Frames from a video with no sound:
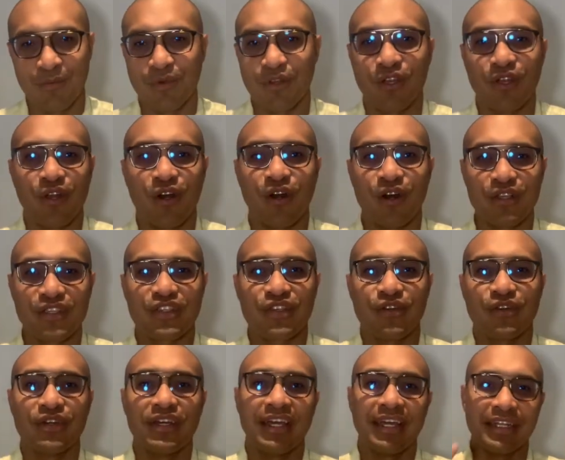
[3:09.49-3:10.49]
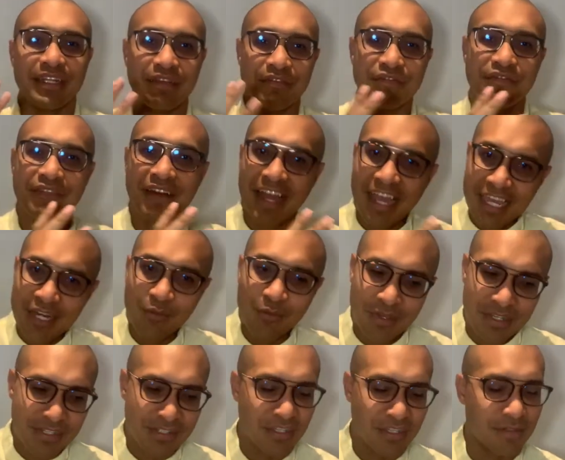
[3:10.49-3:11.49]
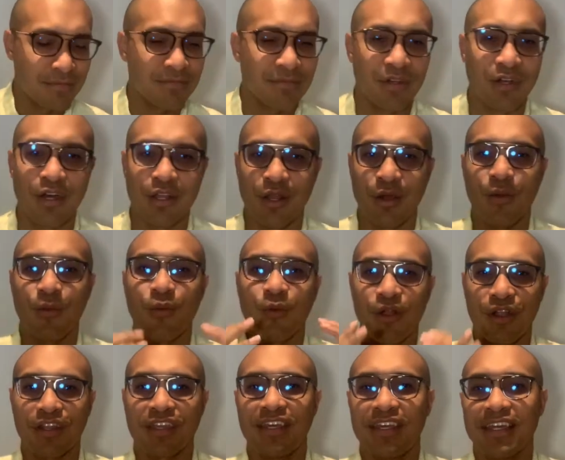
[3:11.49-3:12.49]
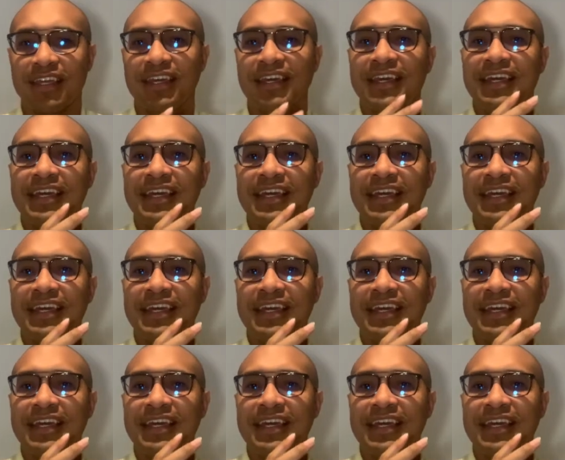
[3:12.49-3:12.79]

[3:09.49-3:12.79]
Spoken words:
We're going to also define wisdom on a working